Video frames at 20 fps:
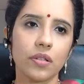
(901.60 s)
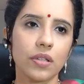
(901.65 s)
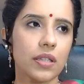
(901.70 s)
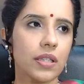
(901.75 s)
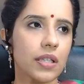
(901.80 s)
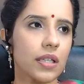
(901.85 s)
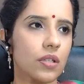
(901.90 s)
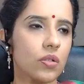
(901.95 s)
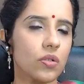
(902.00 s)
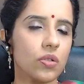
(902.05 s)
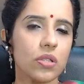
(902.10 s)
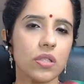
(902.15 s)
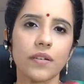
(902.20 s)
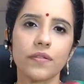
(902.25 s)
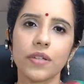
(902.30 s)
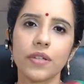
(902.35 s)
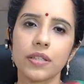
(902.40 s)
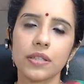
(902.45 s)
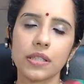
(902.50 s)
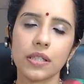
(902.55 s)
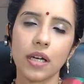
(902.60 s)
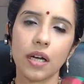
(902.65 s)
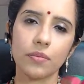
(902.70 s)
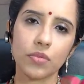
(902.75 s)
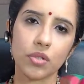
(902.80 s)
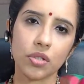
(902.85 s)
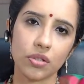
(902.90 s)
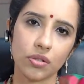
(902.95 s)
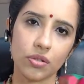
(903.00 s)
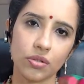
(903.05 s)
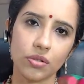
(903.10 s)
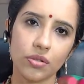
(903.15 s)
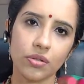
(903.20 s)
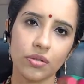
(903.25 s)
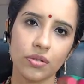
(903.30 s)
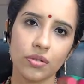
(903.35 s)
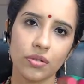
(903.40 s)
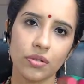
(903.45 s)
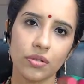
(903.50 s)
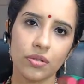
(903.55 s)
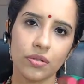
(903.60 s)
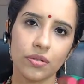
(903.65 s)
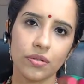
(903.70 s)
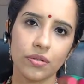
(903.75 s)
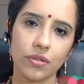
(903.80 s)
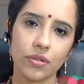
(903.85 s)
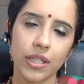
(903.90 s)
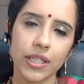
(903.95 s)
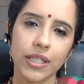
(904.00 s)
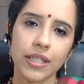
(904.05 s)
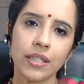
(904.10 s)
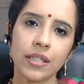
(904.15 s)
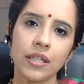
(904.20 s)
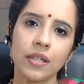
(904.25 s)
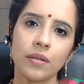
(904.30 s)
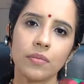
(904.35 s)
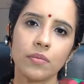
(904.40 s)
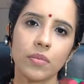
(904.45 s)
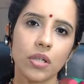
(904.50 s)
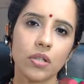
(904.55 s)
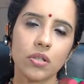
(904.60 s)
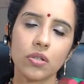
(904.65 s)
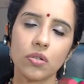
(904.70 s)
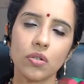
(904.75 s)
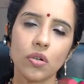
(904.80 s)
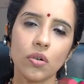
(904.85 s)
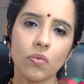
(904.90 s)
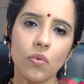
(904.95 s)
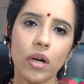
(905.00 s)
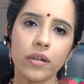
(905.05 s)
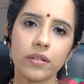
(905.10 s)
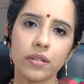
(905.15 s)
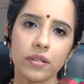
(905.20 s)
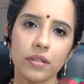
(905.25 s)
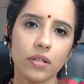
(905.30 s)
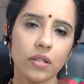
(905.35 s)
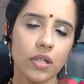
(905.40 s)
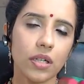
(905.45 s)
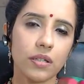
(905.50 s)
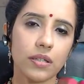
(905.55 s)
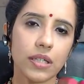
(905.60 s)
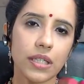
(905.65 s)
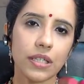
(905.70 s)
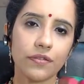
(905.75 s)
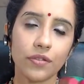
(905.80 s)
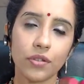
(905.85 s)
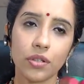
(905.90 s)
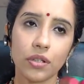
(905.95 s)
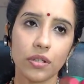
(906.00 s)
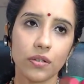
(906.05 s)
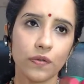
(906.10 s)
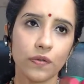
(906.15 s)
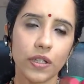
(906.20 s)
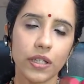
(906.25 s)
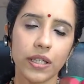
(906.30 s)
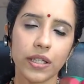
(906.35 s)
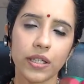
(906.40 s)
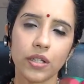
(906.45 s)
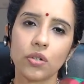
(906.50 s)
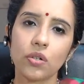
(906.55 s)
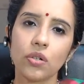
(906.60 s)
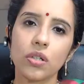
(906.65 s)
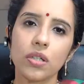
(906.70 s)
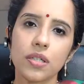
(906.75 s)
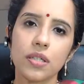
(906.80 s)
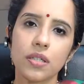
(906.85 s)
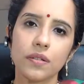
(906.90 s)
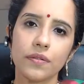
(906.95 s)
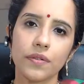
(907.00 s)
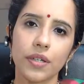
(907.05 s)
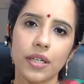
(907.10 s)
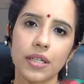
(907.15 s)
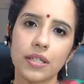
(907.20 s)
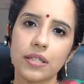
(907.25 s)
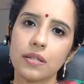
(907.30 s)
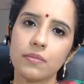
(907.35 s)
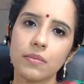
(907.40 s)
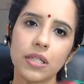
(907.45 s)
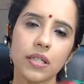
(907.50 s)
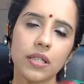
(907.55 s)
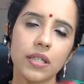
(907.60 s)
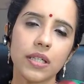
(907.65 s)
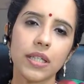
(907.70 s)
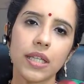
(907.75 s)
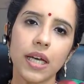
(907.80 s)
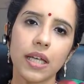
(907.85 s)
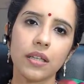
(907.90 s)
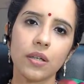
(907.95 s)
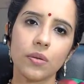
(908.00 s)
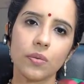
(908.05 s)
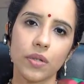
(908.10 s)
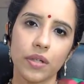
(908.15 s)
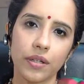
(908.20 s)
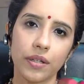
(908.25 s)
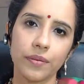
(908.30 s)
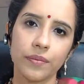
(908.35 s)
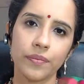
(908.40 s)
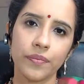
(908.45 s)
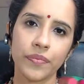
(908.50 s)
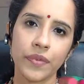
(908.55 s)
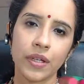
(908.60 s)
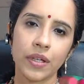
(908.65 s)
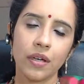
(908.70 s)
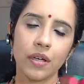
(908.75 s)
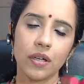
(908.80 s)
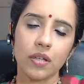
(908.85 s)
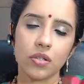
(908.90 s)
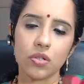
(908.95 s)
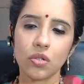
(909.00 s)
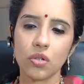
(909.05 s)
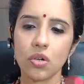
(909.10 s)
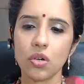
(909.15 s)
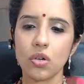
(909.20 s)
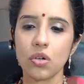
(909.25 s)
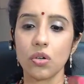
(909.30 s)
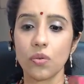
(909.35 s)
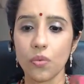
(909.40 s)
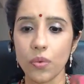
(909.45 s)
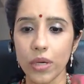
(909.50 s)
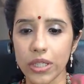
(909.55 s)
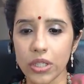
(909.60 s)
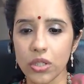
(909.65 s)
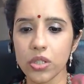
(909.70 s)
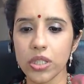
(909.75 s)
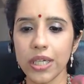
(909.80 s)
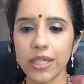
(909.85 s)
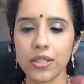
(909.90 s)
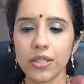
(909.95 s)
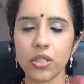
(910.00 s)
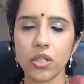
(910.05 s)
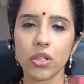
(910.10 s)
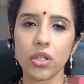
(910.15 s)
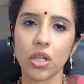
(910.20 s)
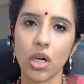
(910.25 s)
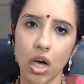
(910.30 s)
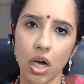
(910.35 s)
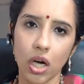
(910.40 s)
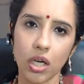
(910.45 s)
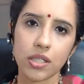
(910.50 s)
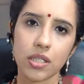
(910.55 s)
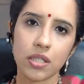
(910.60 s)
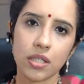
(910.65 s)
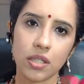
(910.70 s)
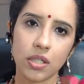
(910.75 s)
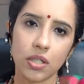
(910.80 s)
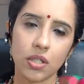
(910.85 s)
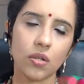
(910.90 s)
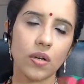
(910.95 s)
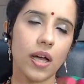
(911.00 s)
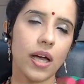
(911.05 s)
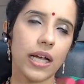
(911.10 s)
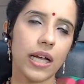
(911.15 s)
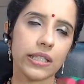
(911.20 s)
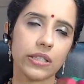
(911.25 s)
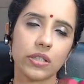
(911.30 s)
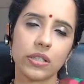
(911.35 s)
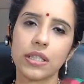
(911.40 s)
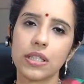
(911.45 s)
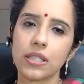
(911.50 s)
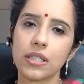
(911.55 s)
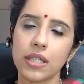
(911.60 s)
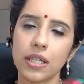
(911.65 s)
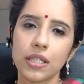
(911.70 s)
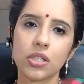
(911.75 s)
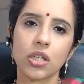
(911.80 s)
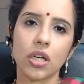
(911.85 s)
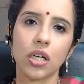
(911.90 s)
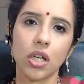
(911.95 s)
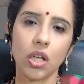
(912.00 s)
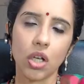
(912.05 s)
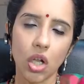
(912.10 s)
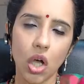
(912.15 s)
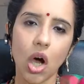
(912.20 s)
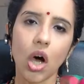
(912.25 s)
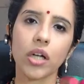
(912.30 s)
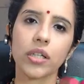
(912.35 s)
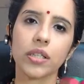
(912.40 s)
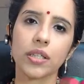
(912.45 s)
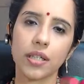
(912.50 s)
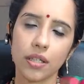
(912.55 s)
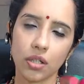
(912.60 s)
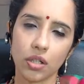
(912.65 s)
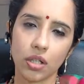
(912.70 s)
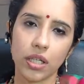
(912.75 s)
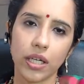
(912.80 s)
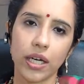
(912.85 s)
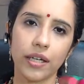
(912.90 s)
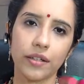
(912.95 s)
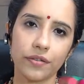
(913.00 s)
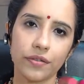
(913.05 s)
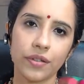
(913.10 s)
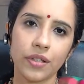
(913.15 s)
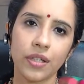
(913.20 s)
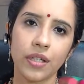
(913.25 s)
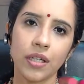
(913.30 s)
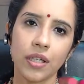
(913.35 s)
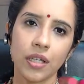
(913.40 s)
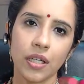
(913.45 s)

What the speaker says: So then that good stuff doesn't come to you, right? Because you don't want it. You're not ready for it. You feel like you don't deserve it. And similarly, the other way. So when you change your thoughts, you actually change a lot in your life.